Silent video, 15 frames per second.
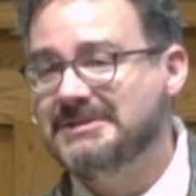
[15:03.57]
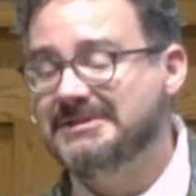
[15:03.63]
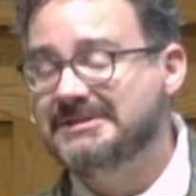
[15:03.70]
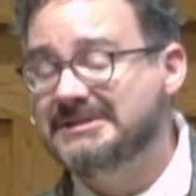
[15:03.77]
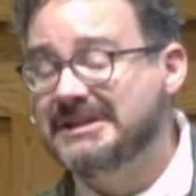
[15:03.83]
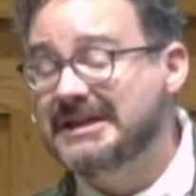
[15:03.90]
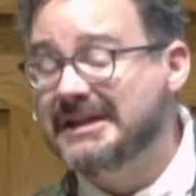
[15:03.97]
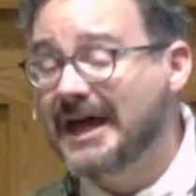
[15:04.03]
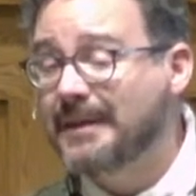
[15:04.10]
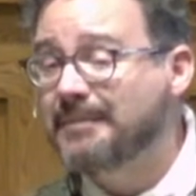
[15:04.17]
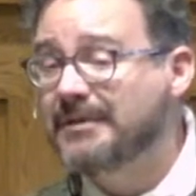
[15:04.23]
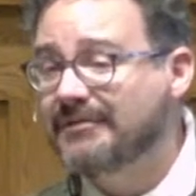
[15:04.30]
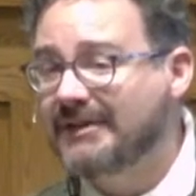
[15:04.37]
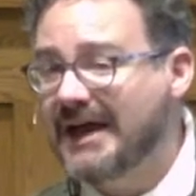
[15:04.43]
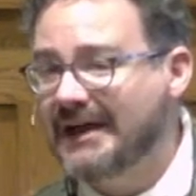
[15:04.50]
The temple
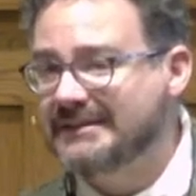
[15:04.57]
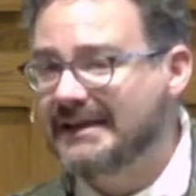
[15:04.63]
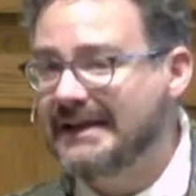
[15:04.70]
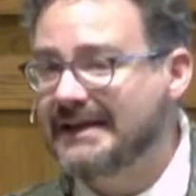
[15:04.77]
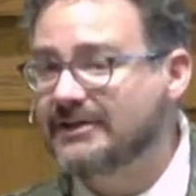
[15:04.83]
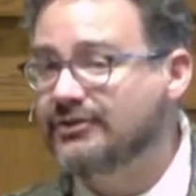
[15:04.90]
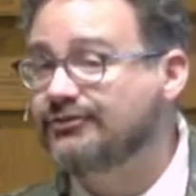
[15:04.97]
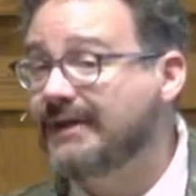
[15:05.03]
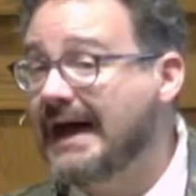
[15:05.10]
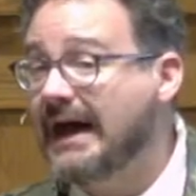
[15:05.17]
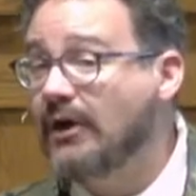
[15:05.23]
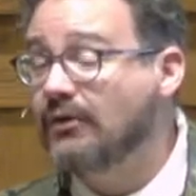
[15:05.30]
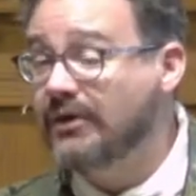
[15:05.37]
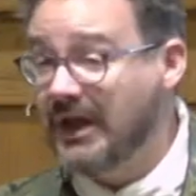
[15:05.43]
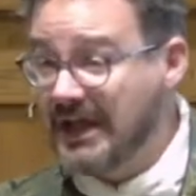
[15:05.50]
of God today is
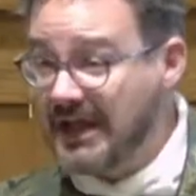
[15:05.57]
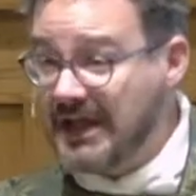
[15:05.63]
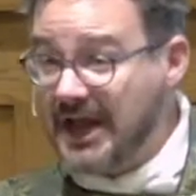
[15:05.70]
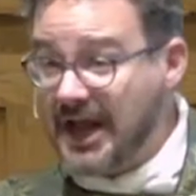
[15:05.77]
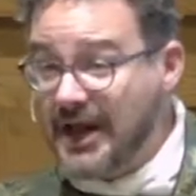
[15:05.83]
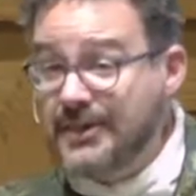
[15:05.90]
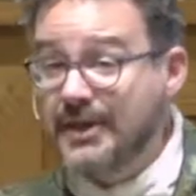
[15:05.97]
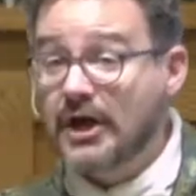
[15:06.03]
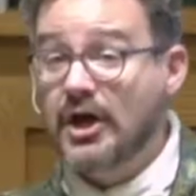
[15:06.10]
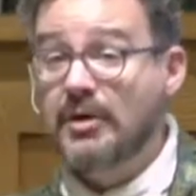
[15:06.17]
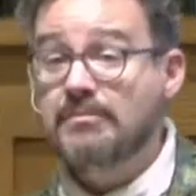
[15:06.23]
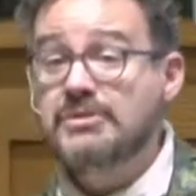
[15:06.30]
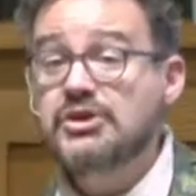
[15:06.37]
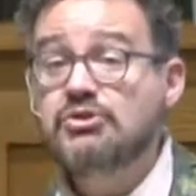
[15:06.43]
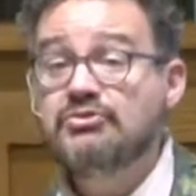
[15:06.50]
found in the
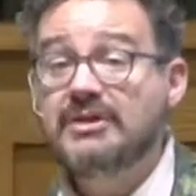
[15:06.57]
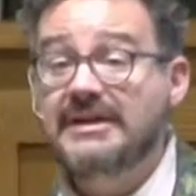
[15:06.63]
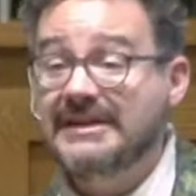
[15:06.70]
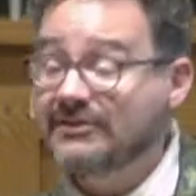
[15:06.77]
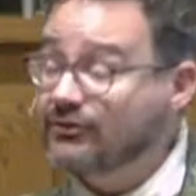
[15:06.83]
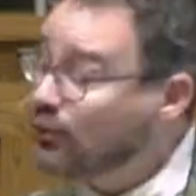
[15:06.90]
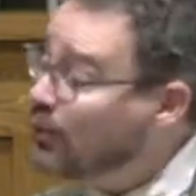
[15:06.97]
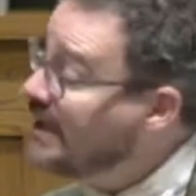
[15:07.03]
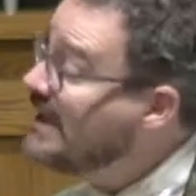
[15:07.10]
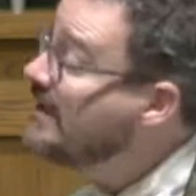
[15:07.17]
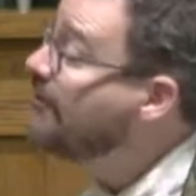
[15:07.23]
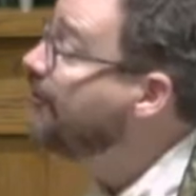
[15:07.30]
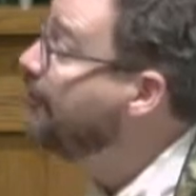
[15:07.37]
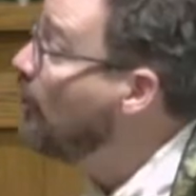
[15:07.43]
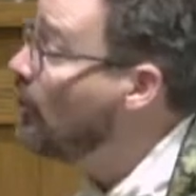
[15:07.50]
communities we
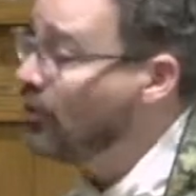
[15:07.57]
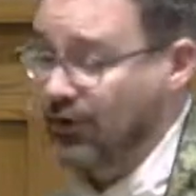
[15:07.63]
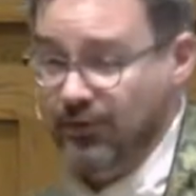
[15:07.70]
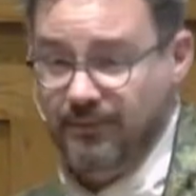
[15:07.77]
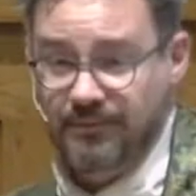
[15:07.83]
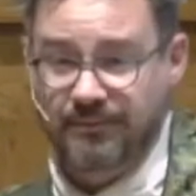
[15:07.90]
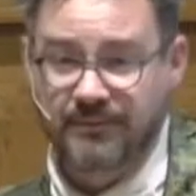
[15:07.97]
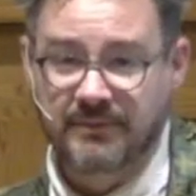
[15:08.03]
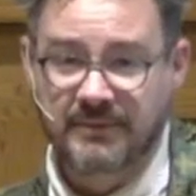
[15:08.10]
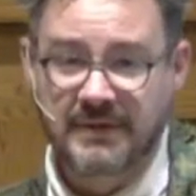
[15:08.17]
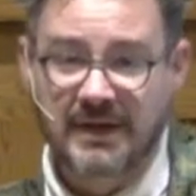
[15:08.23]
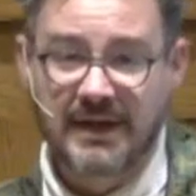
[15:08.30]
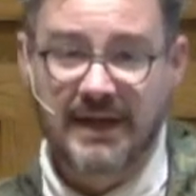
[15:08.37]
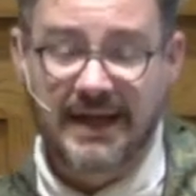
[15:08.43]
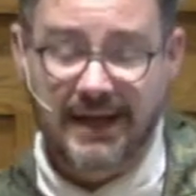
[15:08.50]
form
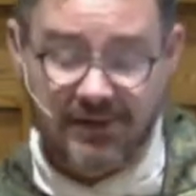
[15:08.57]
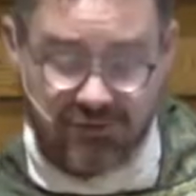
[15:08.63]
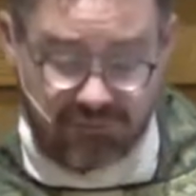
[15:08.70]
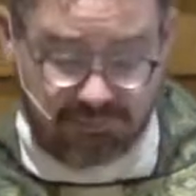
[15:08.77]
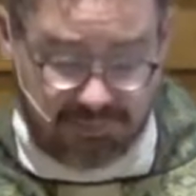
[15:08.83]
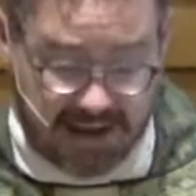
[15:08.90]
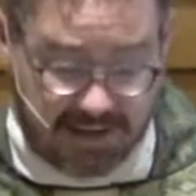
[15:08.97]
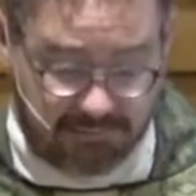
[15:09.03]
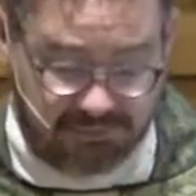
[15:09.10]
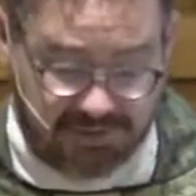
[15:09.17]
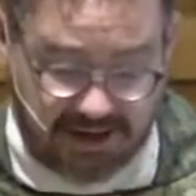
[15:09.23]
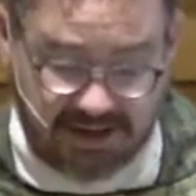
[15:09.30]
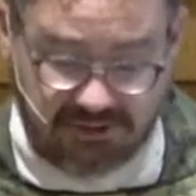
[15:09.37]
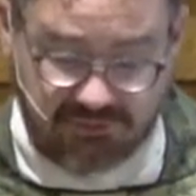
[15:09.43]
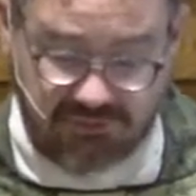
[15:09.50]
as
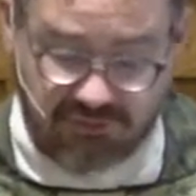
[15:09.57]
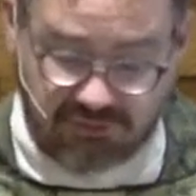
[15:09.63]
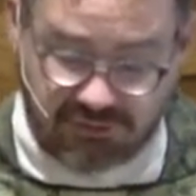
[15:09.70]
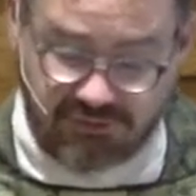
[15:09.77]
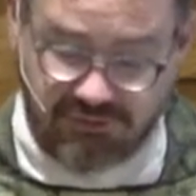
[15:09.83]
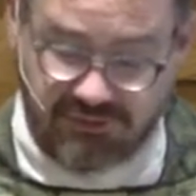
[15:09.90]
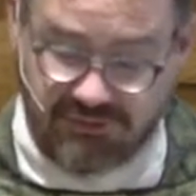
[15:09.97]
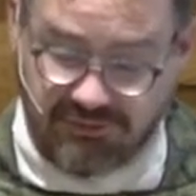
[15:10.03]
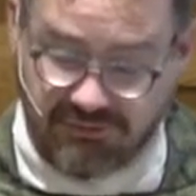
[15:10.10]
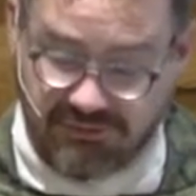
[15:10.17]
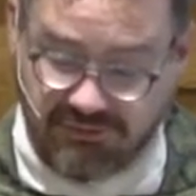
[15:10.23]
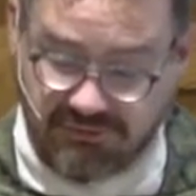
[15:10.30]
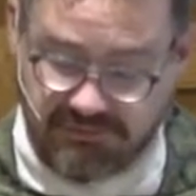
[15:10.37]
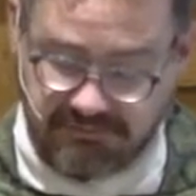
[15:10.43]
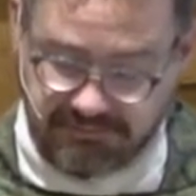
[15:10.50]
baptized Christians.
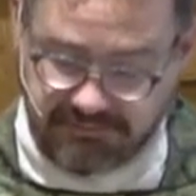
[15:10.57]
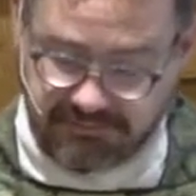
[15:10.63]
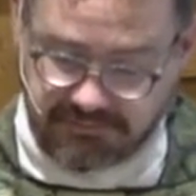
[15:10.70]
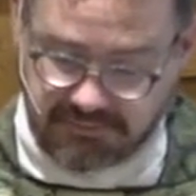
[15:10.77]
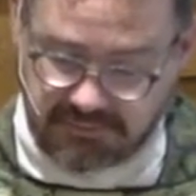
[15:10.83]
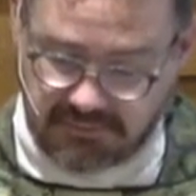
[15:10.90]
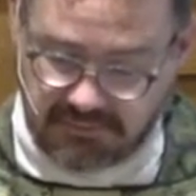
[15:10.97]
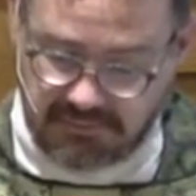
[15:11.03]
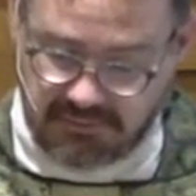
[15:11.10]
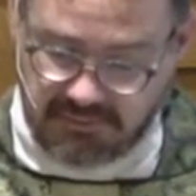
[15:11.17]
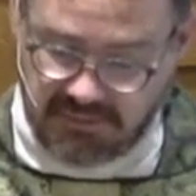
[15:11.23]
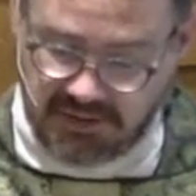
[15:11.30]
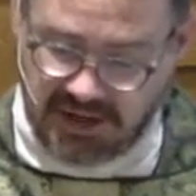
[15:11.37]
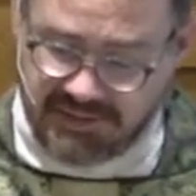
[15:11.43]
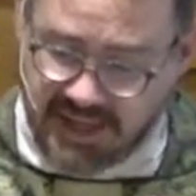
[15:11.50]

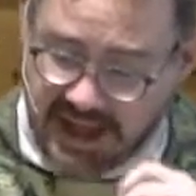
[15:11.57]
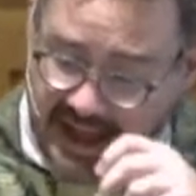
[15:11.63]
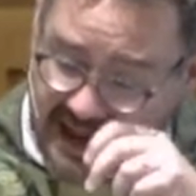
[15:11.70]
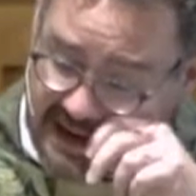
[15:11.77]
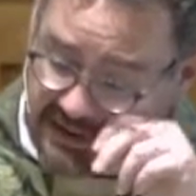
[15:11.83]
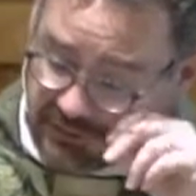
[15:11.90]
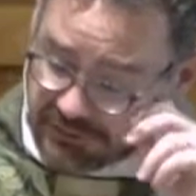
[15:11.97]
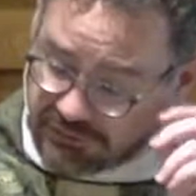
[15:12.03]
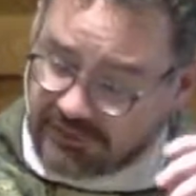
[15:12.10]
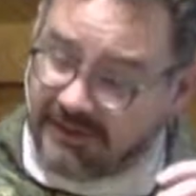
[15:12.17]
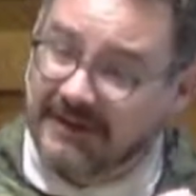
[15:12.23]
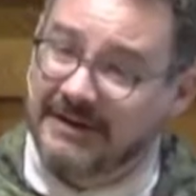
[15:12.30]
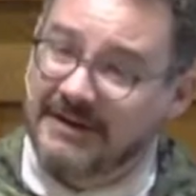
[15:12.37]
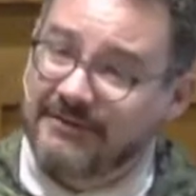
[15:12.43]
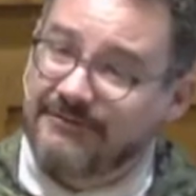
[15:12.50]
And that house
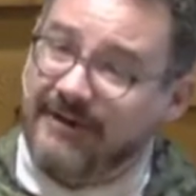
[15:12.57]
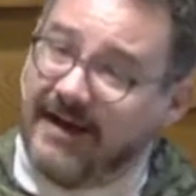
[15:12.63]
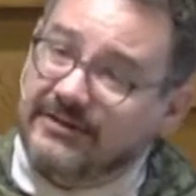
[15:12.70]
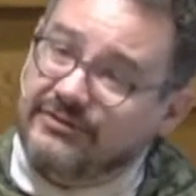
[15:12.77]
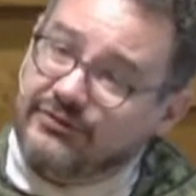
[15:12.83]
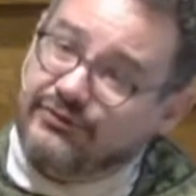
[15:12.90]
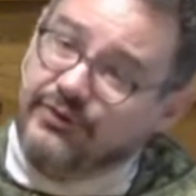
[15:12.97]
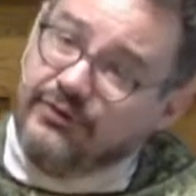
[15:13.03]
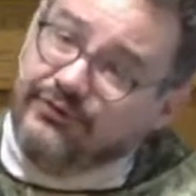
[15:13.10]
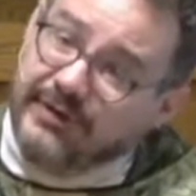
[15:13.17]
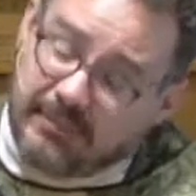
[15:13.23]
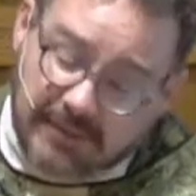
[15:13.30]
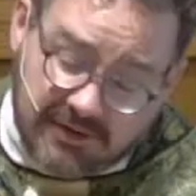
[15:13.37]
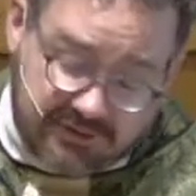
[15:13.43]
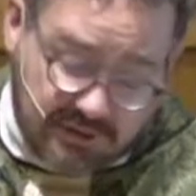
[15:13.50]
finds its
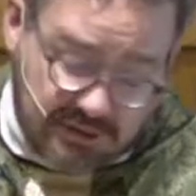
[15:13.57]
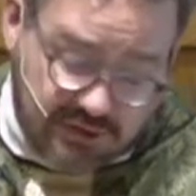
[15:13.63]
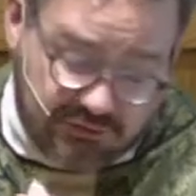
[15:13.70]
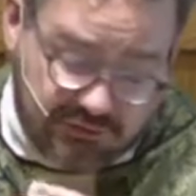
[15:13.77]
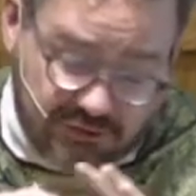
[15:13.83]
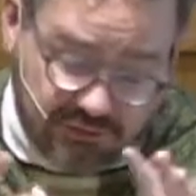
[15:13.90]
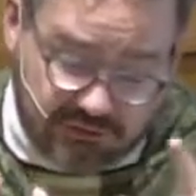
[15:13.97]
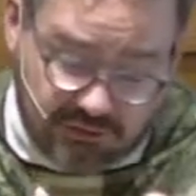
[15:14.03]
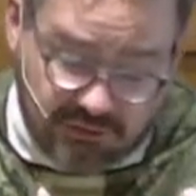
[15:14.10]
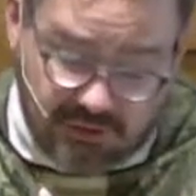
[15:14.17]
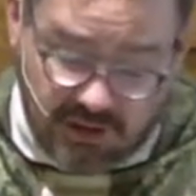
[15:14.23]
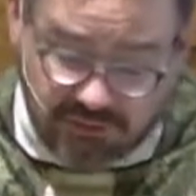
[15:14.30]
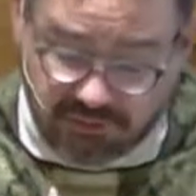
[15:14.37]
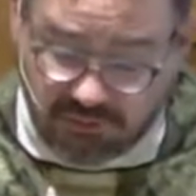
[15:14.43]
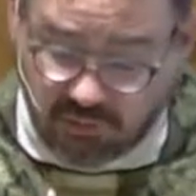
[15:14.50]
fulfillment in the church
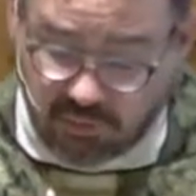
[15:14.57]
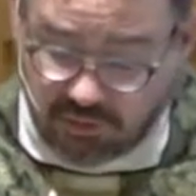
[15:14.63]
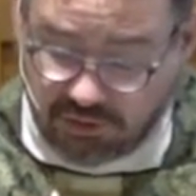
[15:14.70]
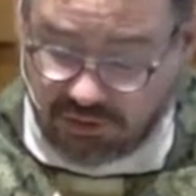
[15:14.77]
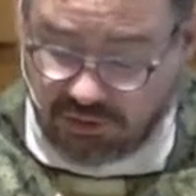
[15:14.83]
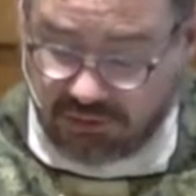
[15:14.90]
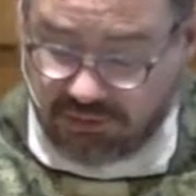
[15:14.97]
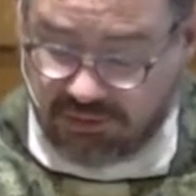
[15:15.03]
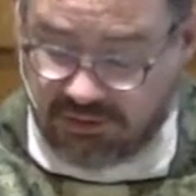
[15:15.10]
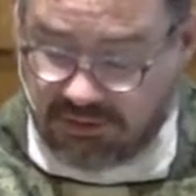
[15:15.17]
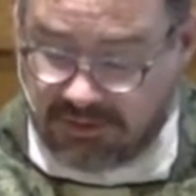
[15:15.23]
across the world,